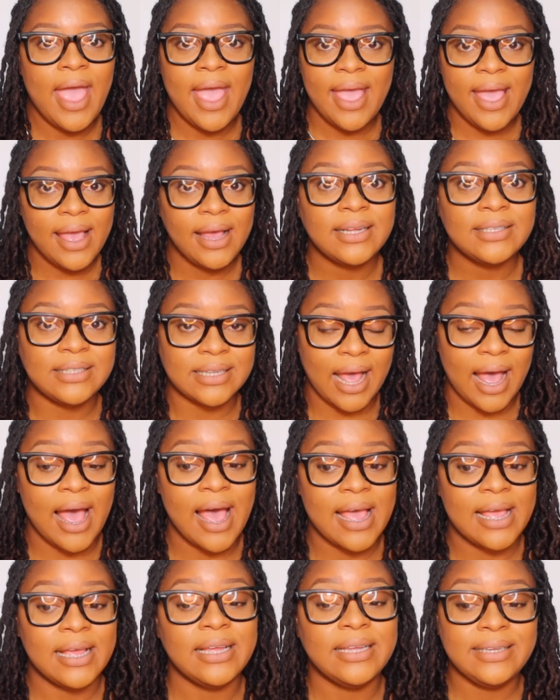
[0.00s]
Hair
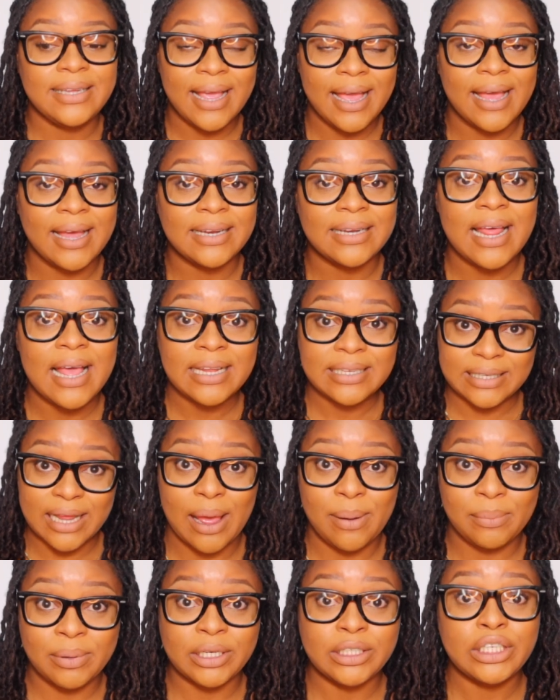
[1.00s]
dye can
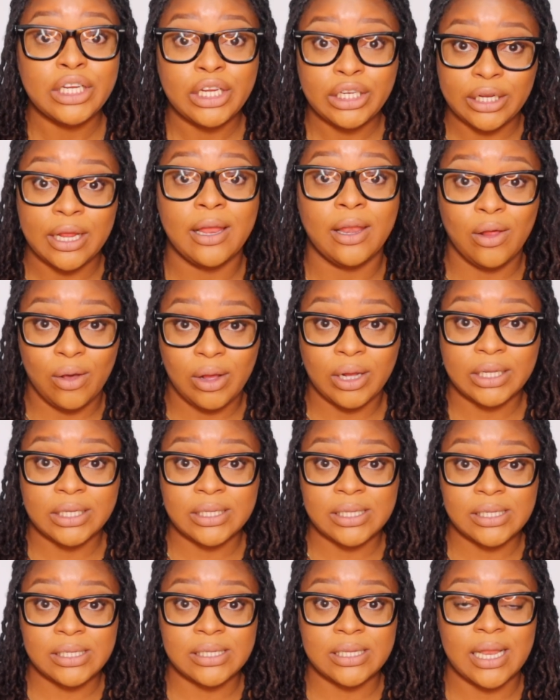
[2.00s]
damage your
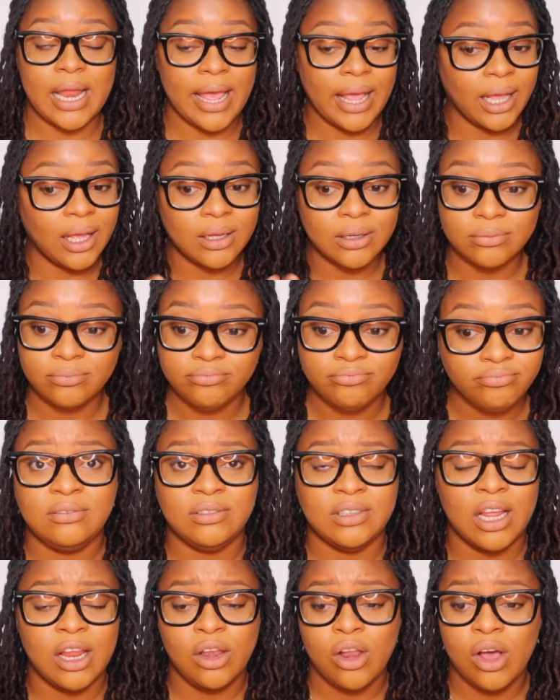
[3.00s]
locks. Like,
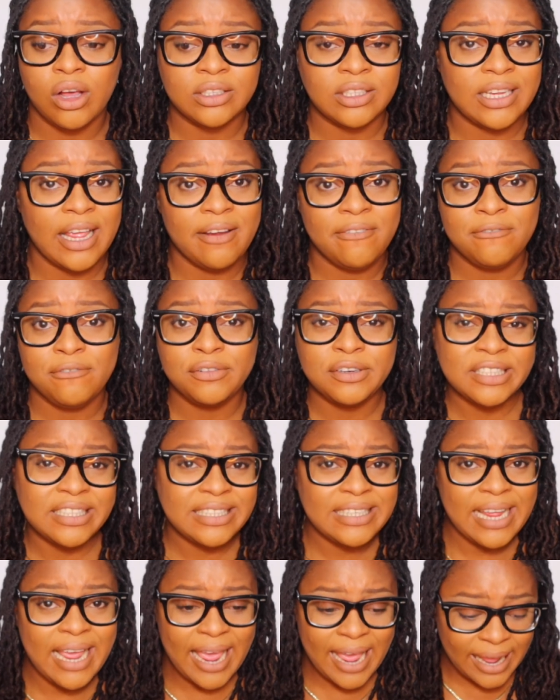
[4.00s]
their locks get
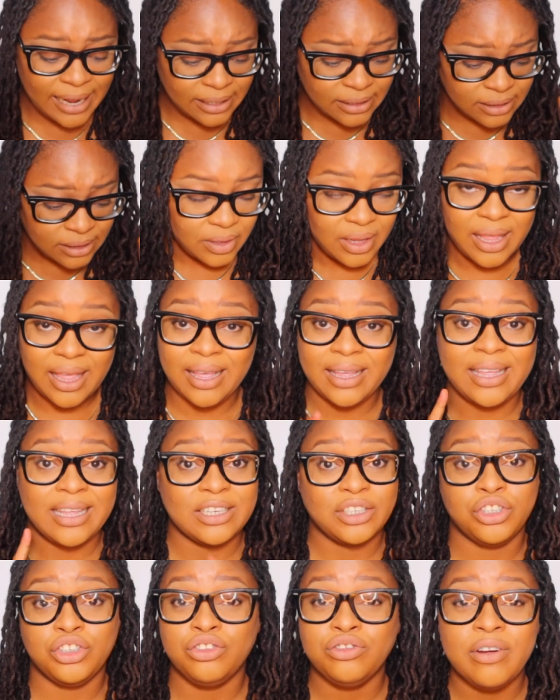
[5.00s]
frizzy and it
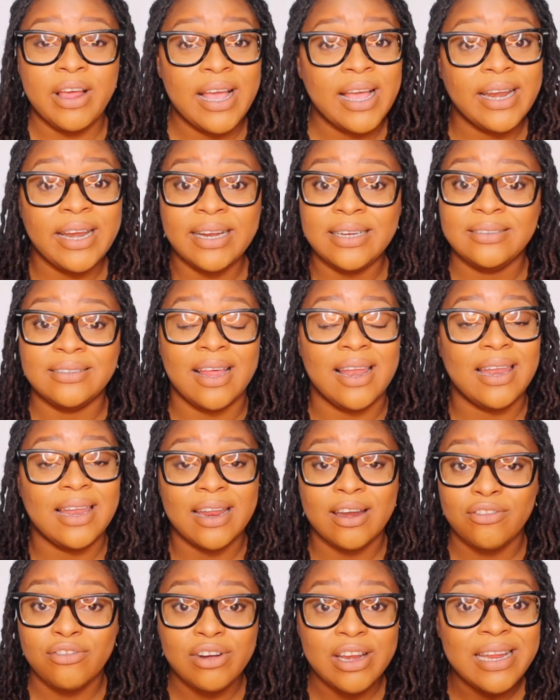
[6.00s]
can shred into
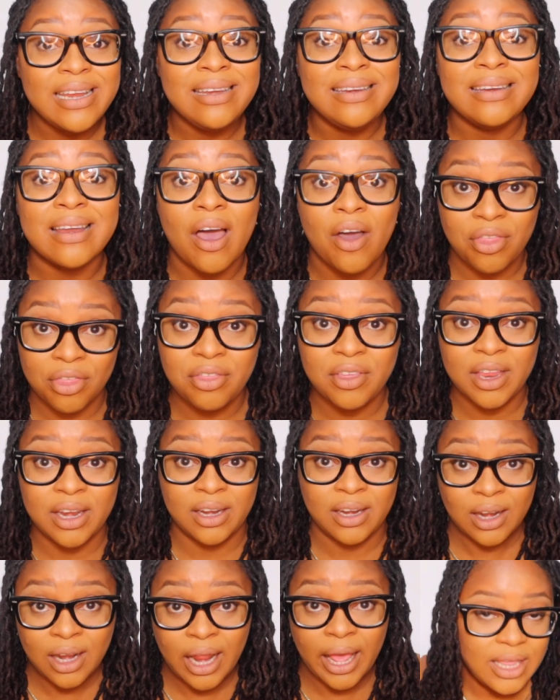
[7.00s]
literally
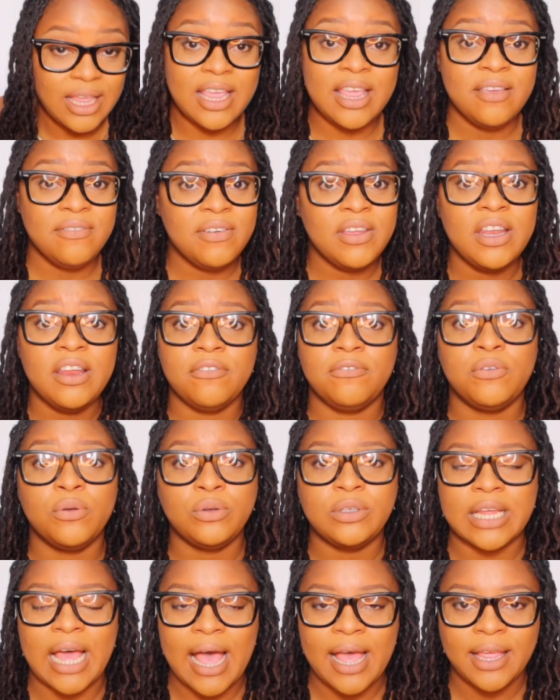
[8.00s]
nothing. Like, even if you
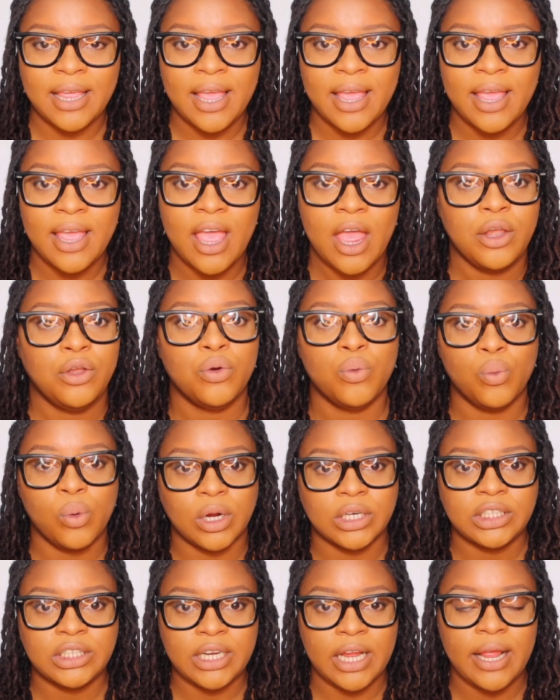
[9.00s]
dye your hair and you
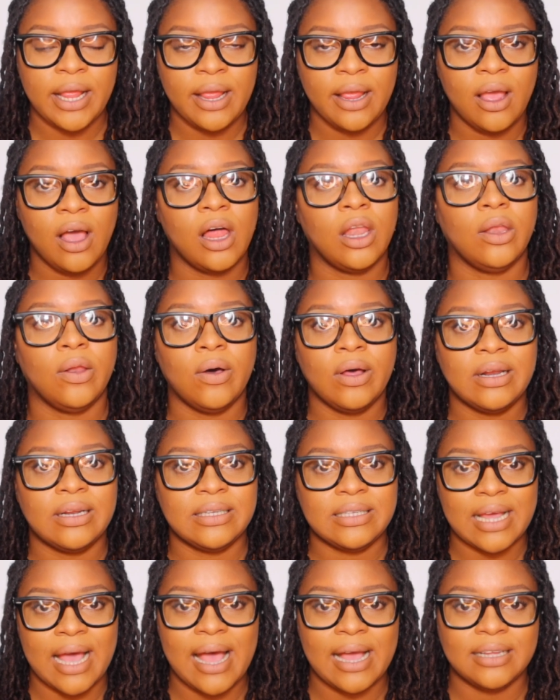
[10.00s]
wash your hair, a lot
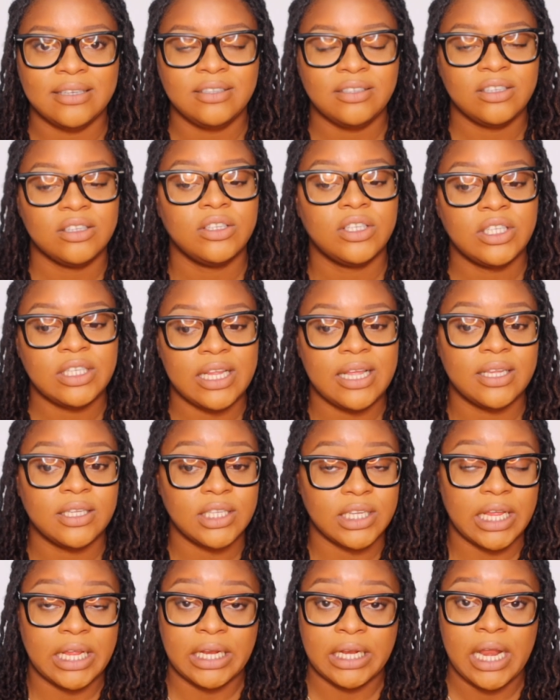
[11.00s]
of dye still
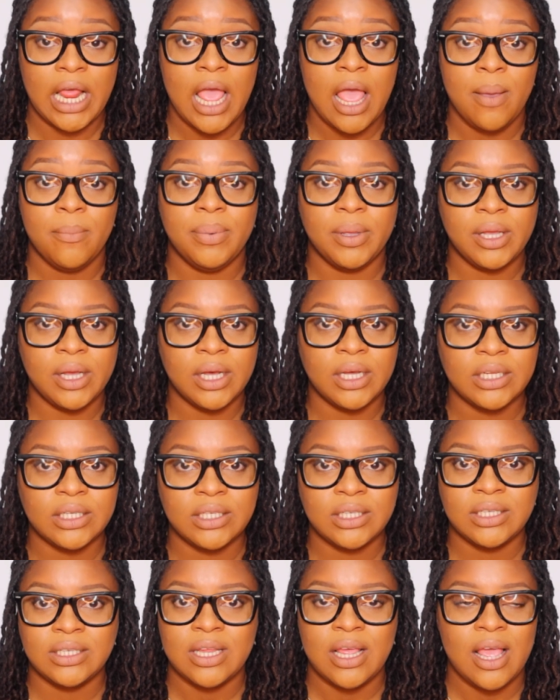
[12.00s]
stays in
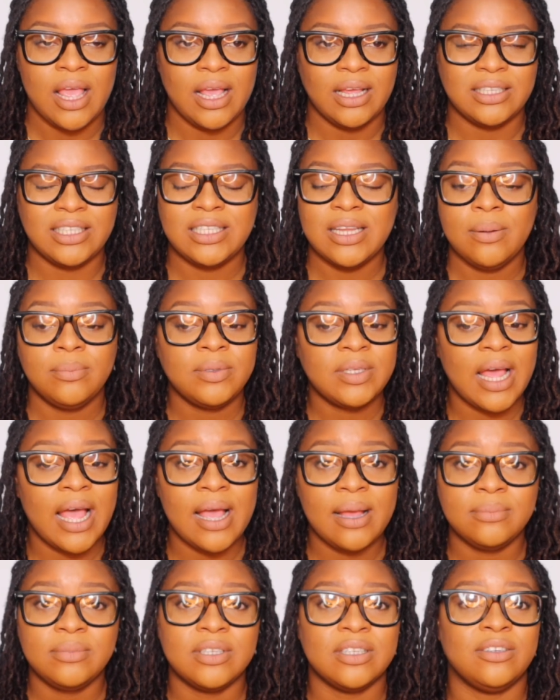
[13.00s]
because
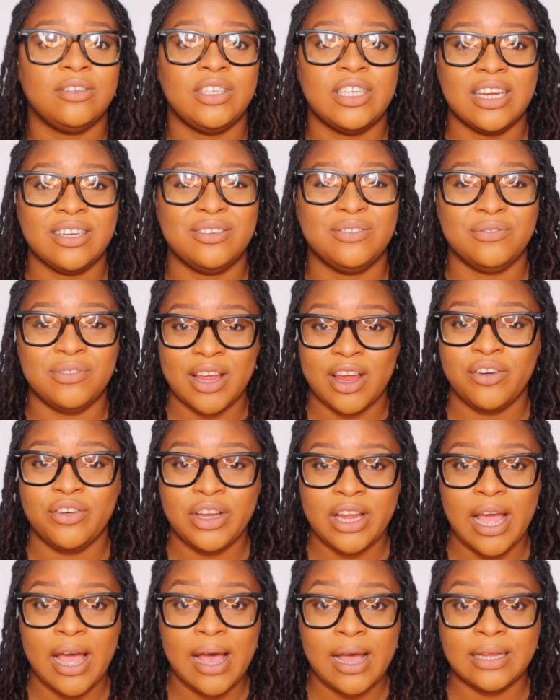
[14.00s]
sometimes it's just
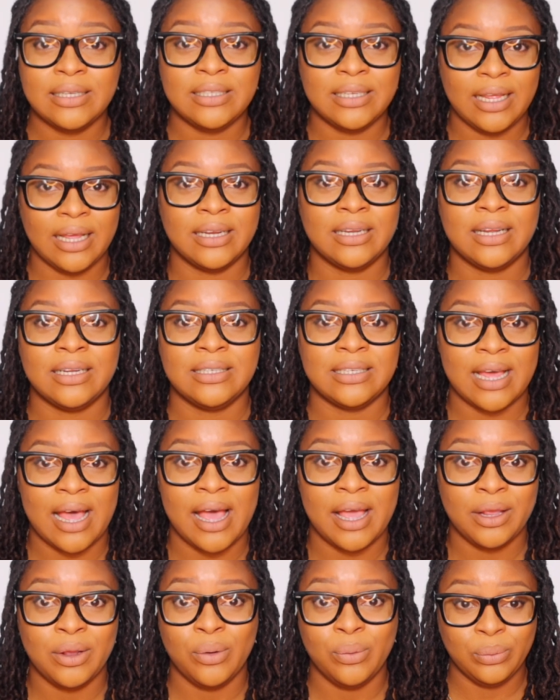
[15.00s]
very hard to get a
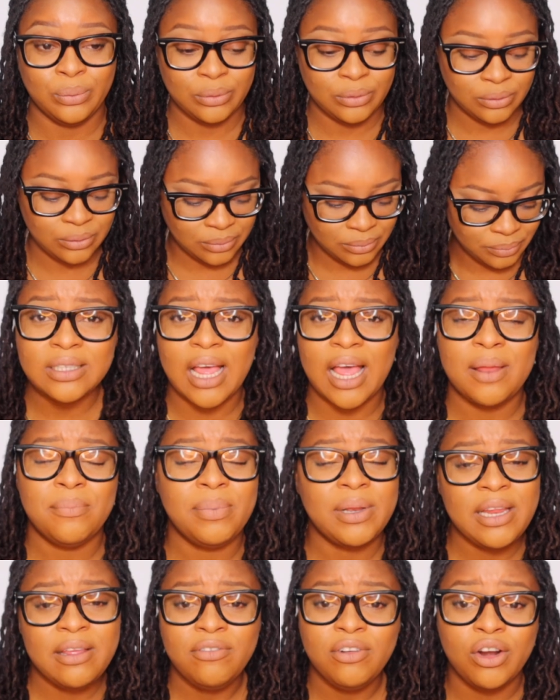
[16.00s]
dye out and
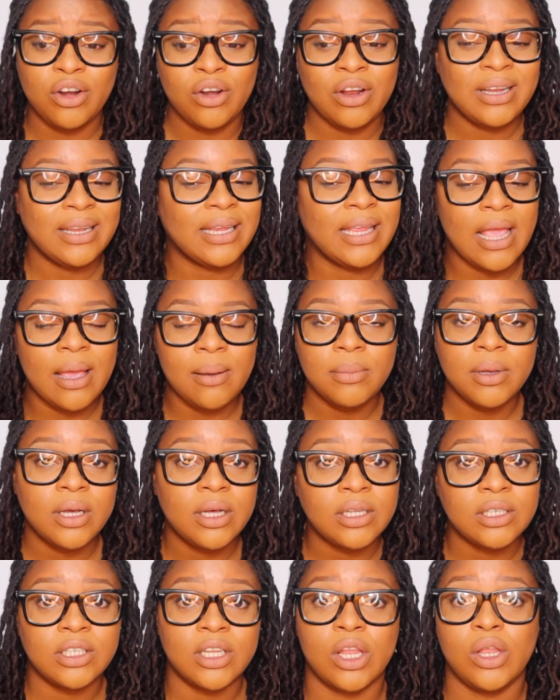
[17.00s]
believe it or not the
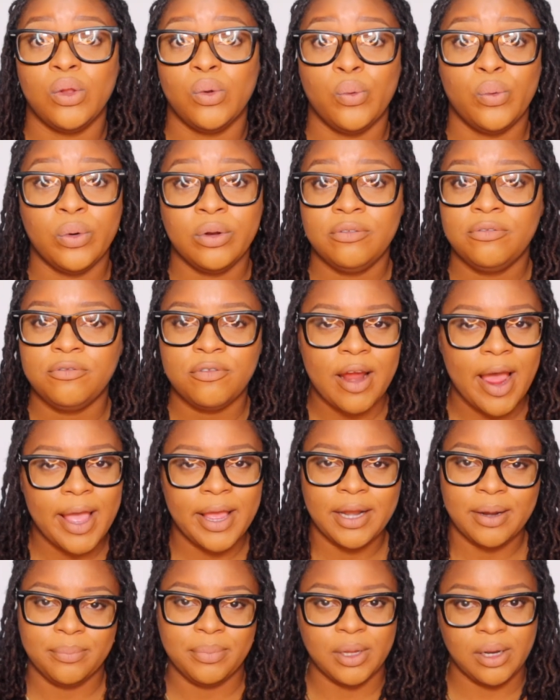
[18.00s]
chemicals alone
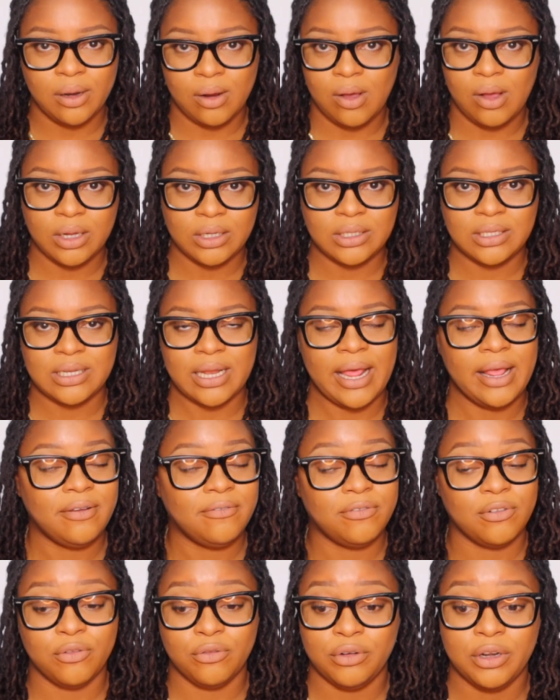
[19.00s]
frying up your locks like
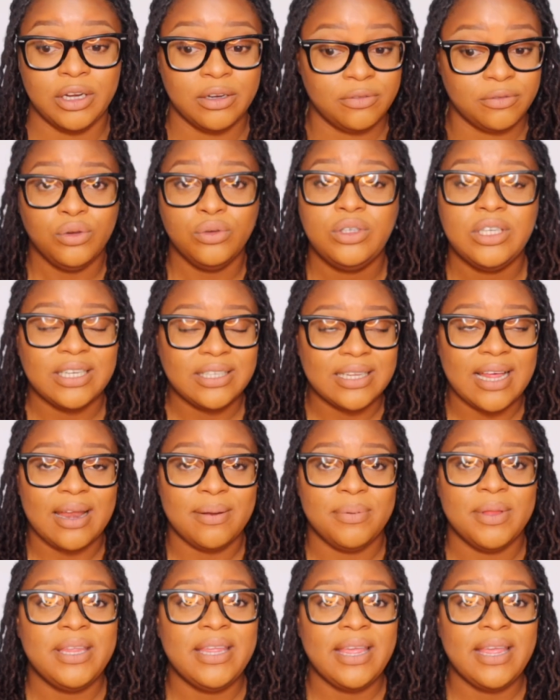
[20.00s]
for real you just gotta be